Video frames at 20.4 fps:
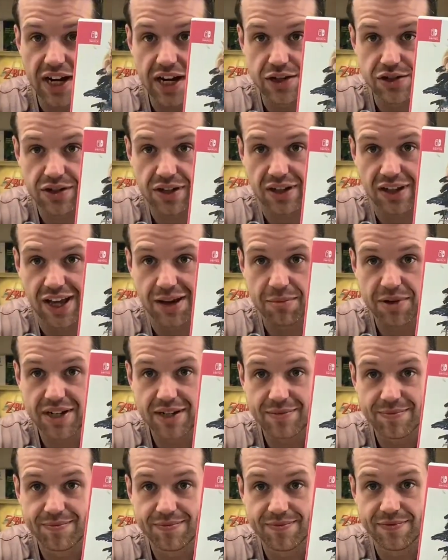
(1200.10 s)
Age of Calamity,
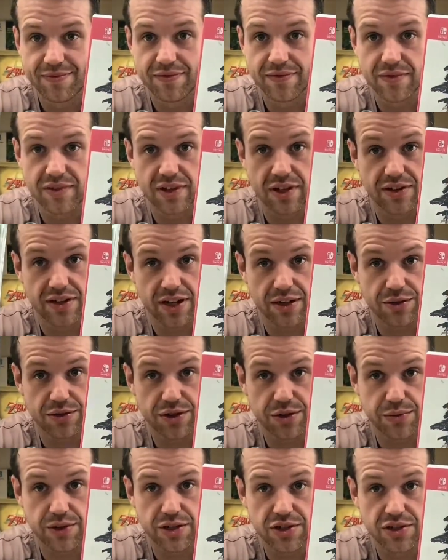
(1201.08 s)
Nintendo
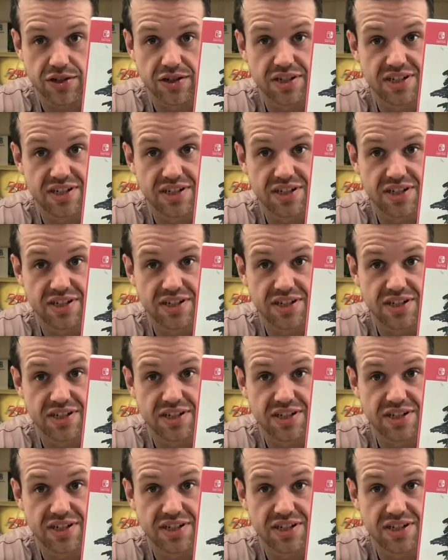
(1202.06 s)
Switch,